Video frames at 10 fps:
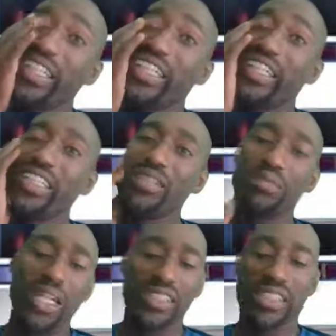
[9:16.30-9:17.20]
he's
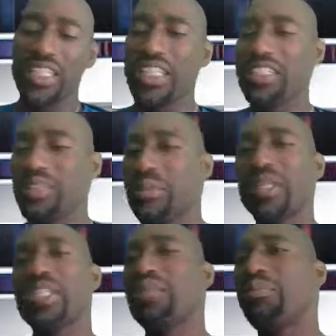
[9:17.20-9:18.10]
basically
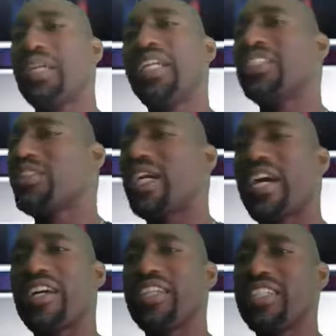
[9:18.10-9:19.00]
spilling the beans on
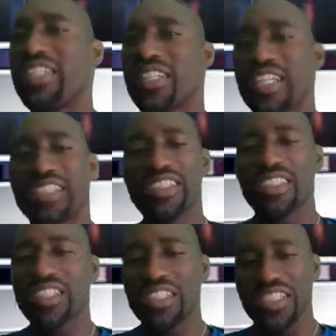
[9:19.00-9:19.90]
how he
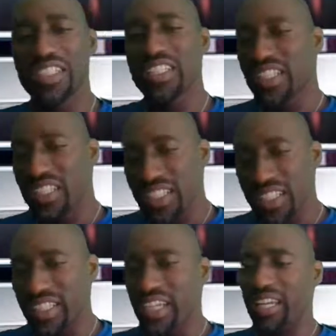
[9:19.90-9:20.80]
allegedly
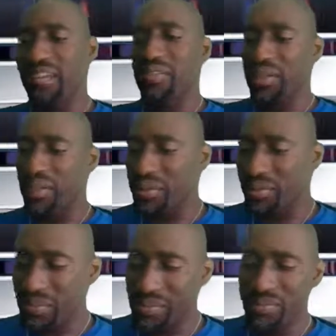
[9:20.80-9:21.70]
gave him,
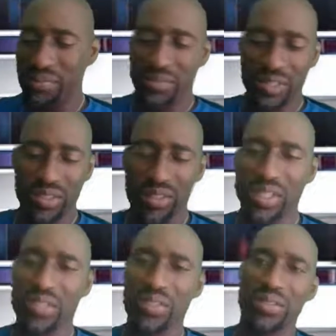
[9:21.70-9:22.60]

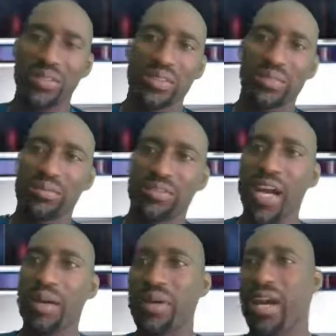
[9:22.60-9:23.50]
some
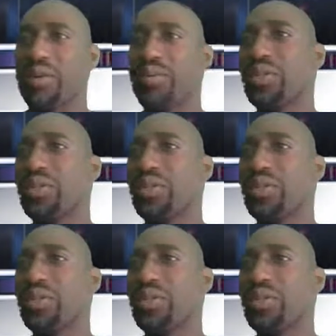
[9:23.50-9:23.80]
firepower.